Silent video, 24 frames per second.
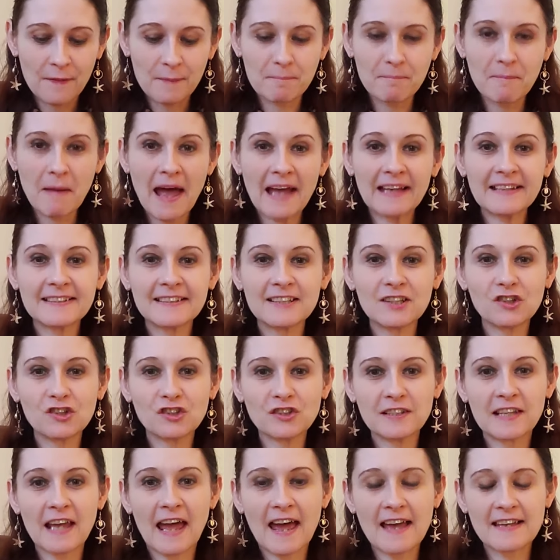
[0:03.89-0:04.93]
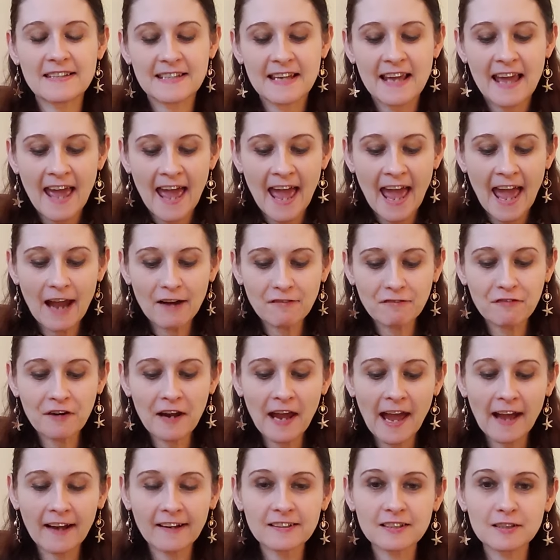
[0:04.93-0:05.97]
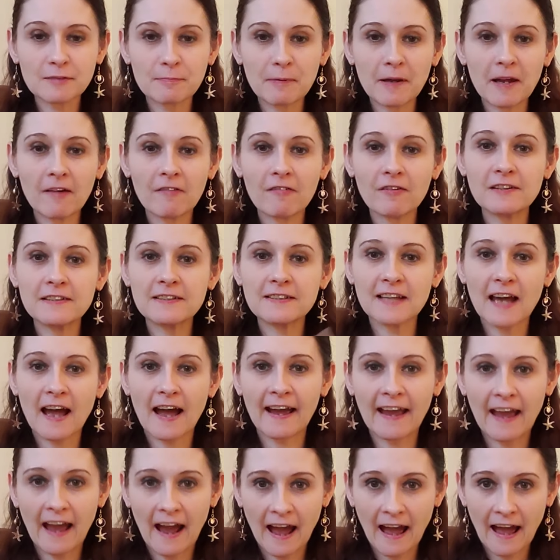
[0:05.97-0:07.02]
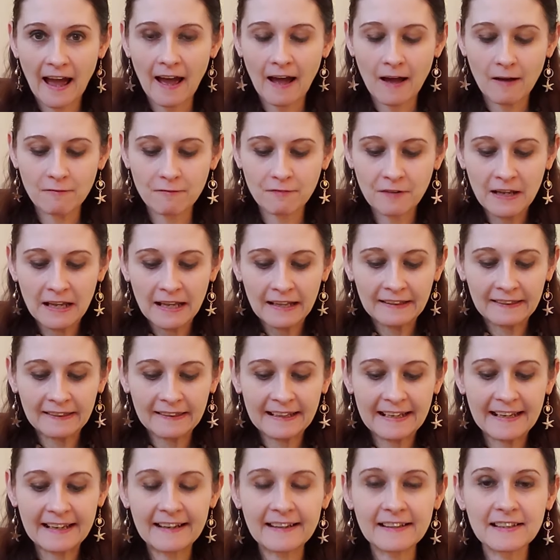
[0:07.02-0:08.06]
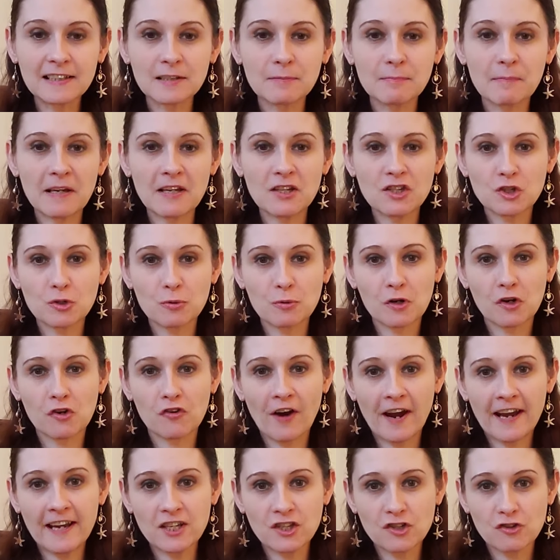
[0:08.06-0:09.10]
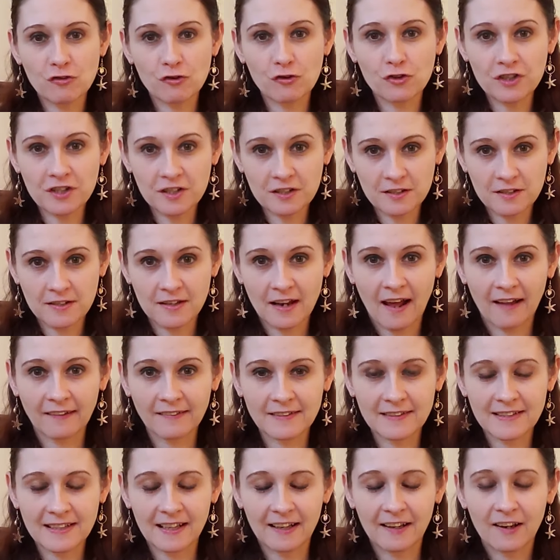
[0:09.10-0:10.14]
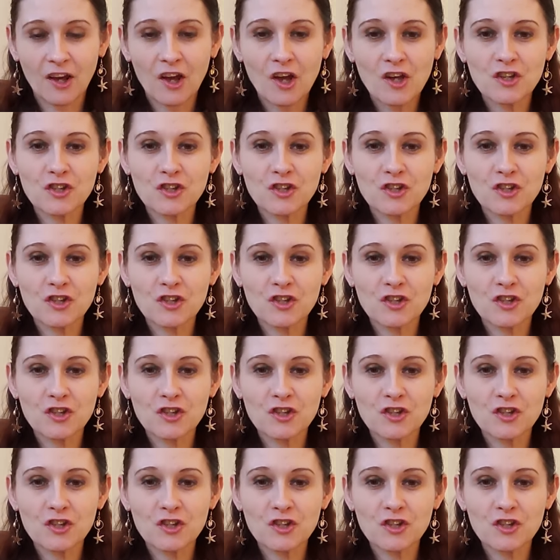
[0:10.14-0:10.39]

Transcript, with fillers: The message says, every experience I have leads me to a greater understanding.